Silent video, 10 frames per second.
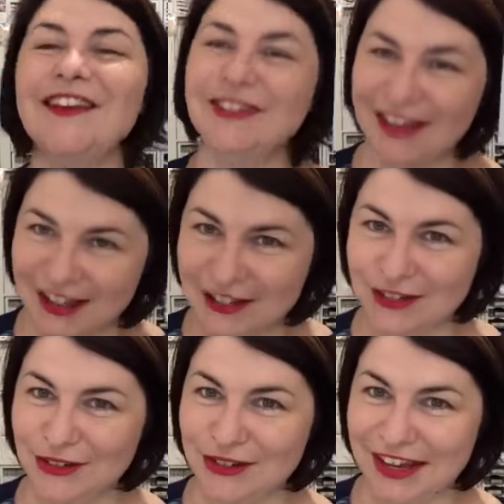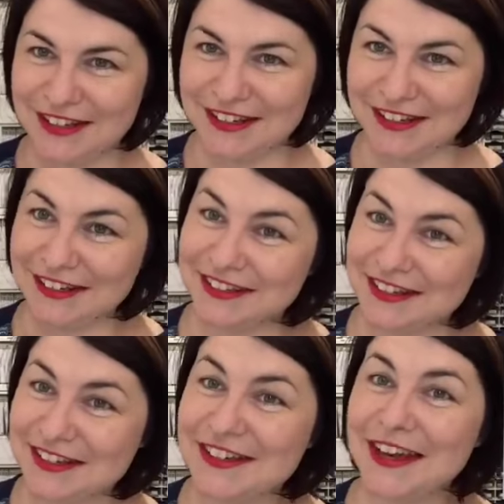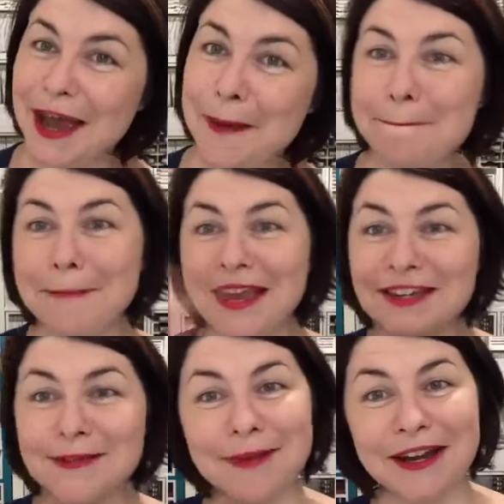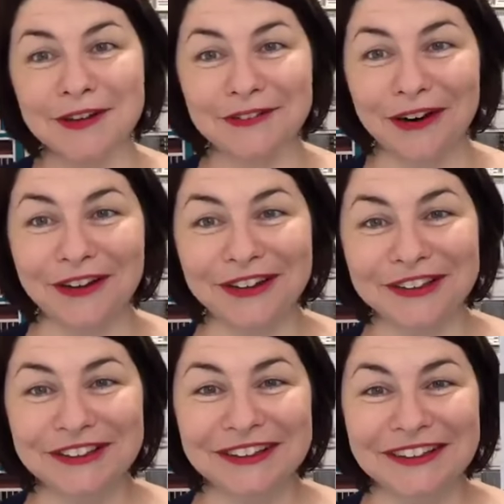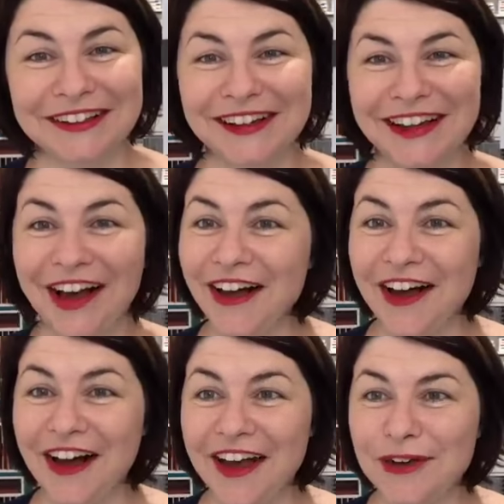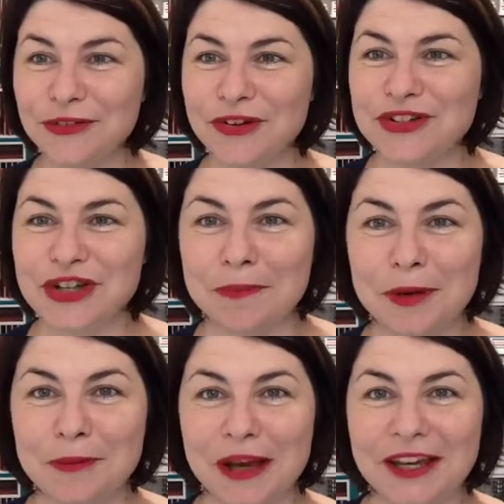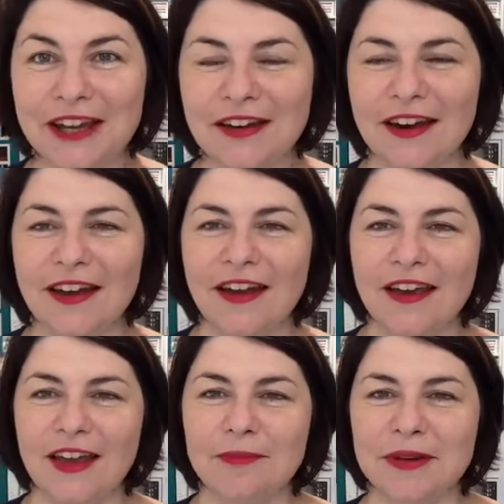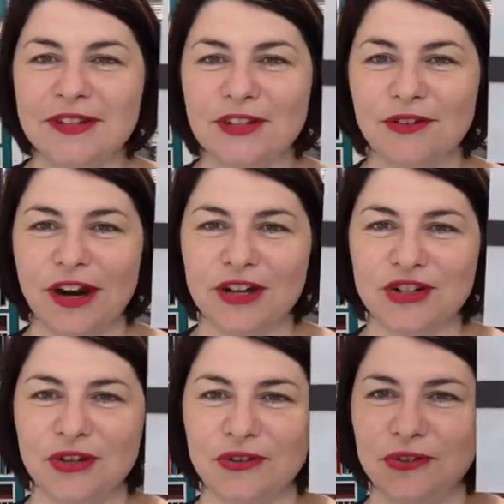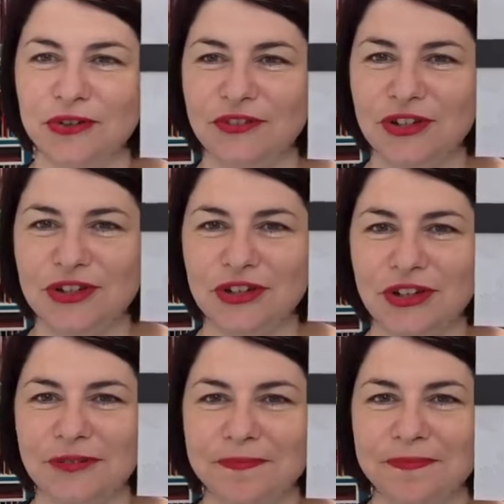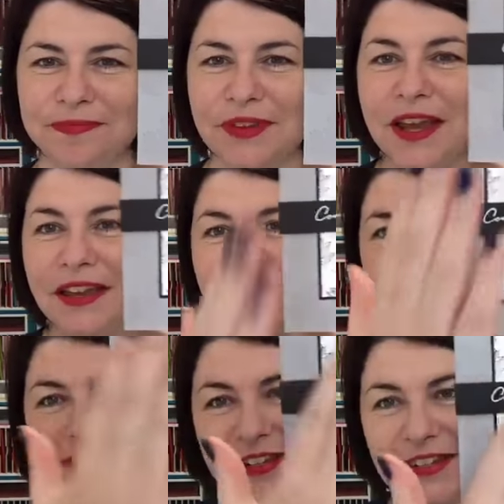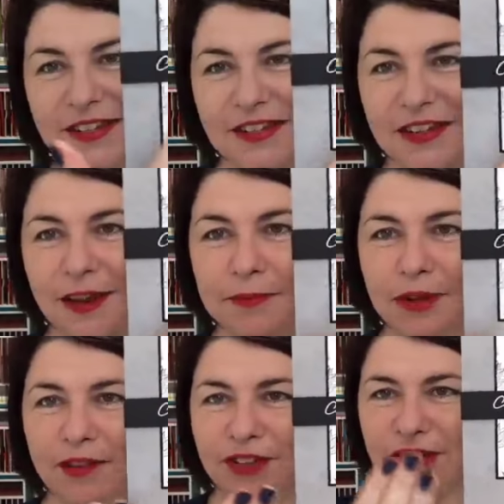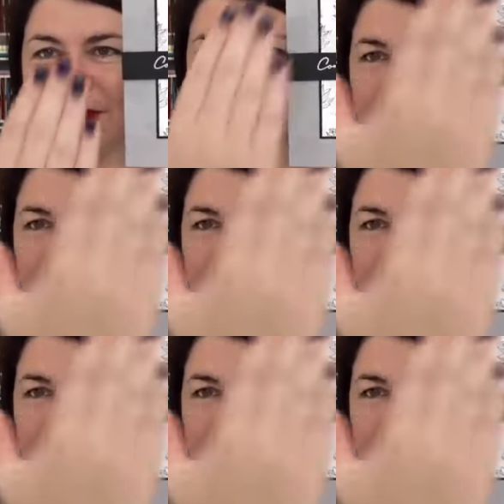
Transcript: Yes, you guessed it. Mint macaron. Oh, everyone's jumping back in. It must have crashed on all of you too. Yes, I'm loving this.